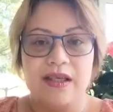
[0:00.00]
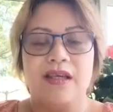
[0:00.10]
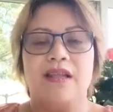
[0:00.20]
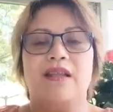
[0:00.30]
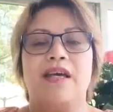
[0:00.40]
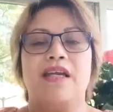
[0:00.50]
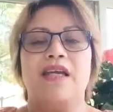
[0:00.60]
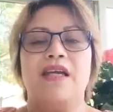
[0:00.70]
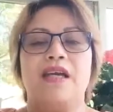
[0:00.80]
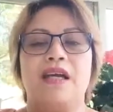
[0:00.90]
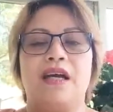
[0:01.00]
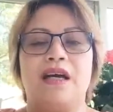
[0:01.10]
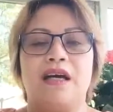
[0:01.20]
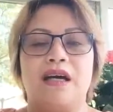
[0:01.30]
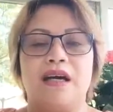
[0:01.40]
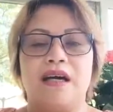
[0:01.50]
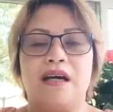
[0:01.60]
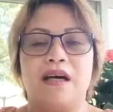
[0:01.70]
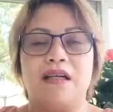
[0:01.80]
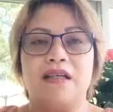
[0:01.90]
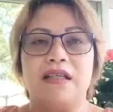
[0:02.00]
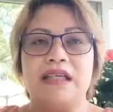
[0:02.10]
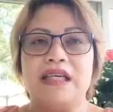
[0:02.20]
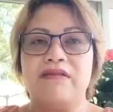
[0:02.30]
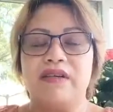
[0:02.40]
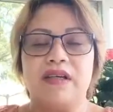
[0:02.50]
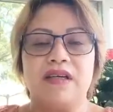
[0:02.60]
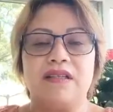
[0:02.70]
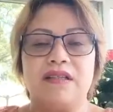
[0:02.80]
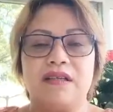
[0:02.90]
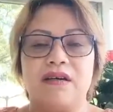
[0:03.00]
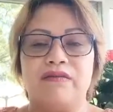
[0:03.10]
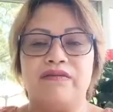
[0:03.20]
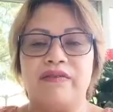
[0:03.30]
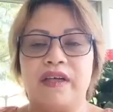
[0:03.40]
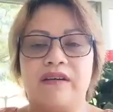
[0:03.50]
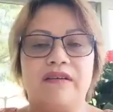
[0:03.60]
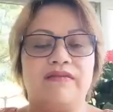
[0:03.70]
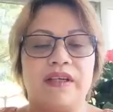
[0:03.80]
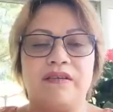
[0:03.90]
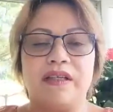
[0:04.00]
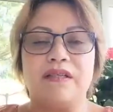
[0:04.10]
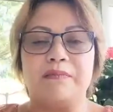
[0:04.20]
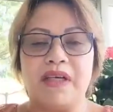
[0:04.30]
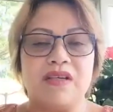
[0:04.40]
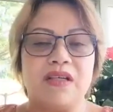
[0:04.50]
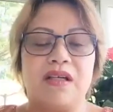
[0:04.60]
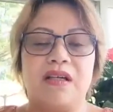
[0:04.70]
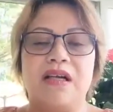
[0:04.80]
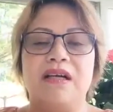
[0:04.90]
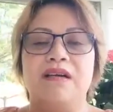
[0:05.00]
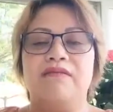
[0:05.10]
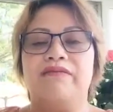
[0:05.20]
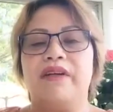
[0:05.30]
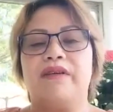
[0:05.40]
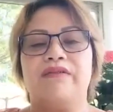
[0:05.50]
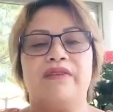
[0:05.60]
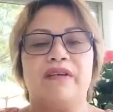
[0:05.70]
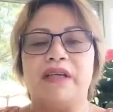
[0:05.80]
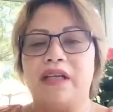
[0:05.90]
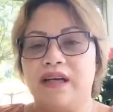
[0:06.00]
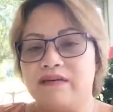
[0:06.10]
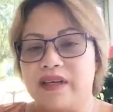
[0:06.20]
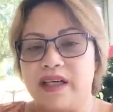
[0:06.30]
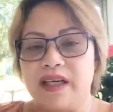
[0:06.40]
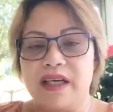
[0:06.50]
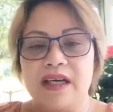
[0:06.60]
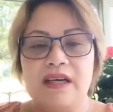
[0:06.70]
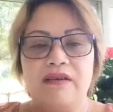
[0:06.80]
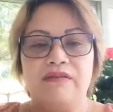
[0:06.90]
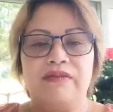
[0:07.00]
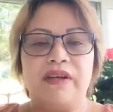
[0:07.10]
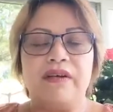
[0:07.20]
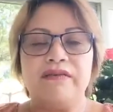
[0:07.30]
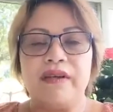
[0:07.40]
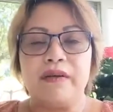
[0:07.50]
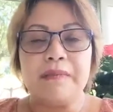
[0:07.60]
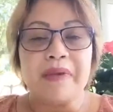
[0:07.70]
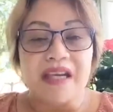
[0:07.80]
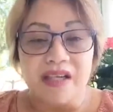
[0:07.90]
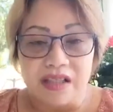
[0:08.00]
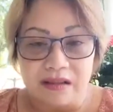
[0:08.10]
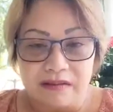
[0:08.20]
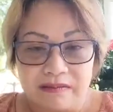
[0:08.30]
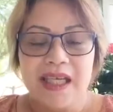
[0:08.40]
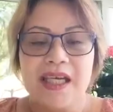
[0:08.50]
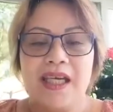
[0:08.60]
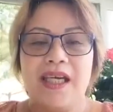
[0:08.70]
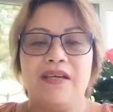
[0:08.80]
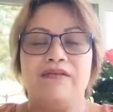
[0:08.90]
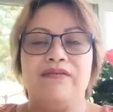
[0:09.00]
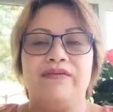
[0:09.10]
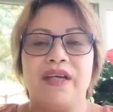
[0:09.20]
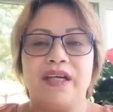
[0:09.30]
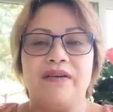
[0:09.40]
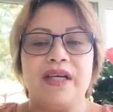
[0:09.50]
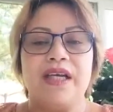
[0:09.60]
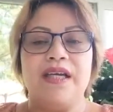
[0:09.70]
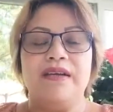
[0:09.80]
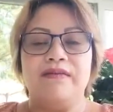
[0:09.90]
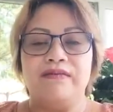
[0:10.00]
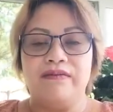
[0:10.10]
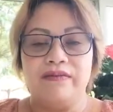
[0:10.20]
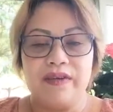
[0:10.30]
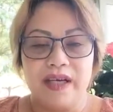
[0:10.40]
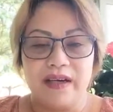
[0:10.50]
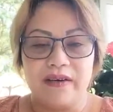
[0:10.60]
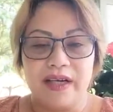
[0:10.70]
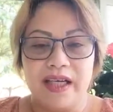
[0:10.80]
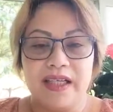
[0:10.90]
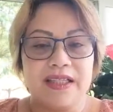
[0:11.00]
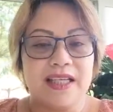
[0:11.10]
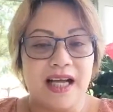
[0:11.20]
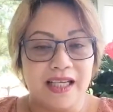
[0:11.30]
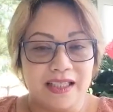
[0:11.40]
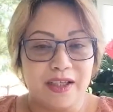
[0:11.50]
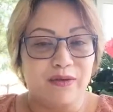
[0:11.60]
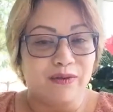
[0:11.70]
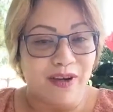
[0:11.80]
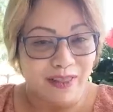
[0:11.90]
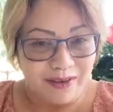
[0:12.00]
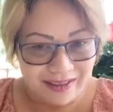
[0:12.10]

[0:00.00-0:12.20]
that he had given us a very, very special, very, very loving, very, very patient, and very, very talented father.